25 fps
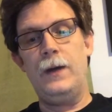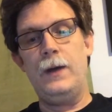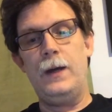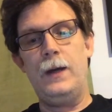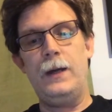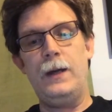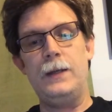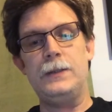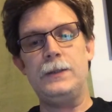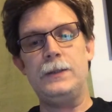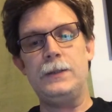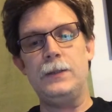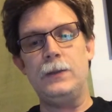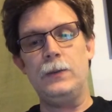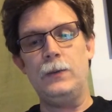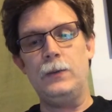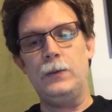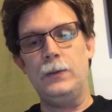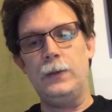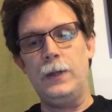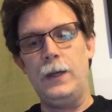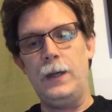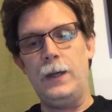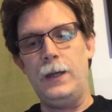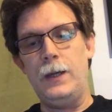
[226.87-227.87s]
I
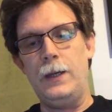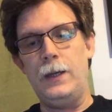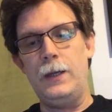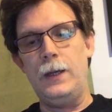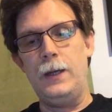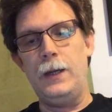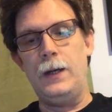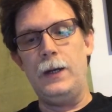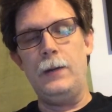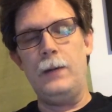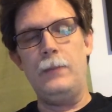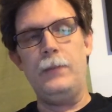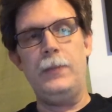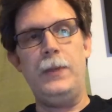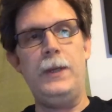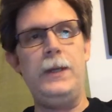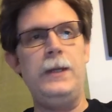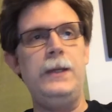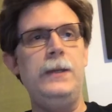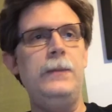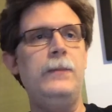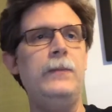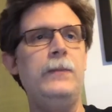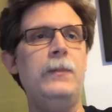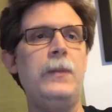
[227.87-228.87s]
sold a
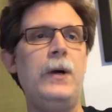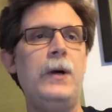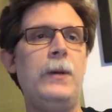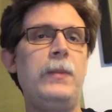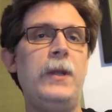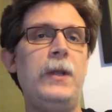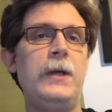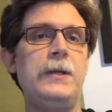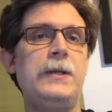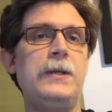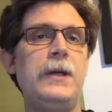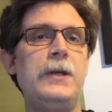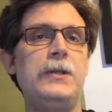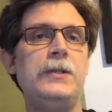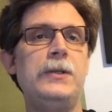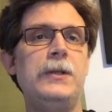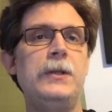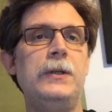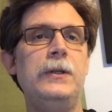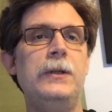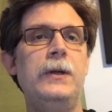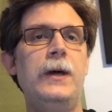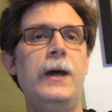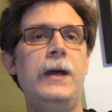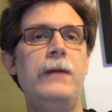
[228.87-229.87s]

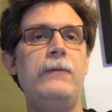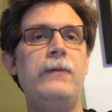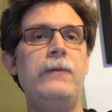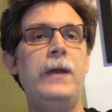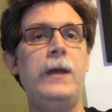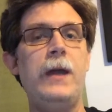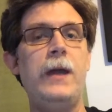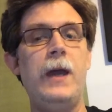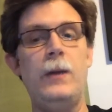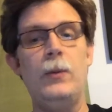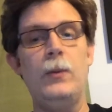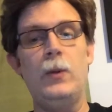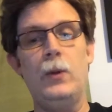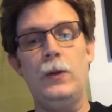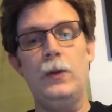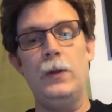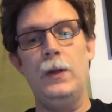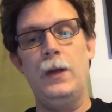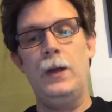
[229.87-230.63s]
PlayStation AV cable